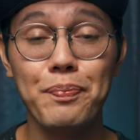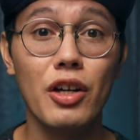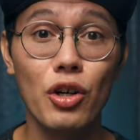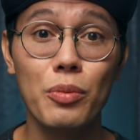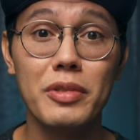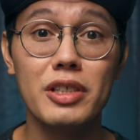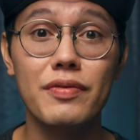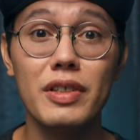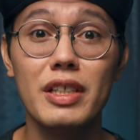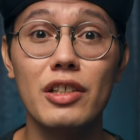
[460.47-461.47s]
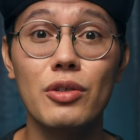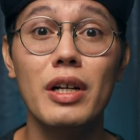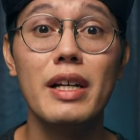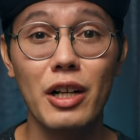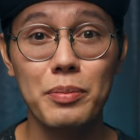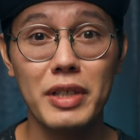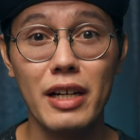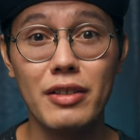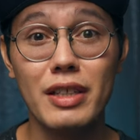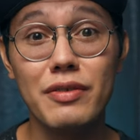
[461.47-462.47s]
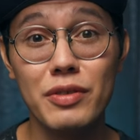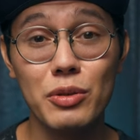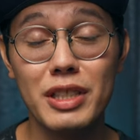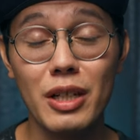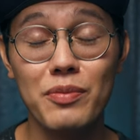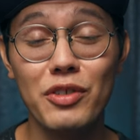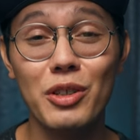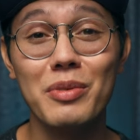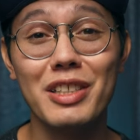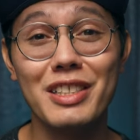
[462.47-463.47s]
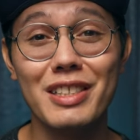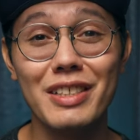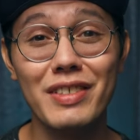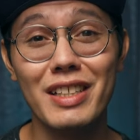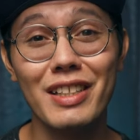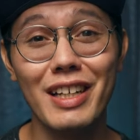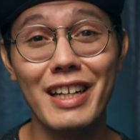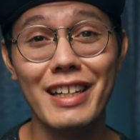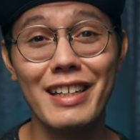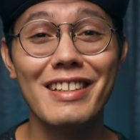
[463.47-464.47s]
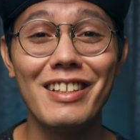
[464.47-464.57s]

I hope this video helped out and if it was helpful, please leave leave it a like.